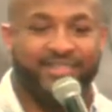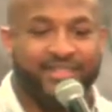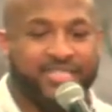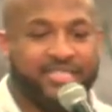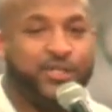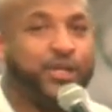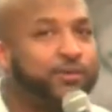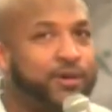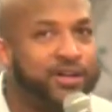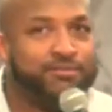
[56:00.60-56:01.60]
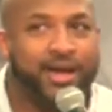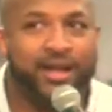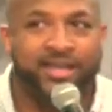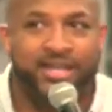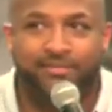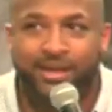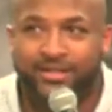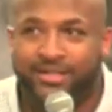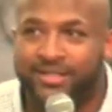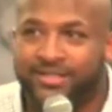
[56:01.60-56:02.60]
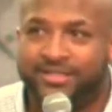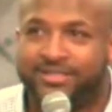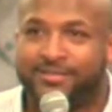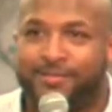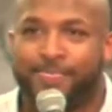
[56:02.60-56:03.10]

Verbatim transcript: Because you don't want nobody hearing about this,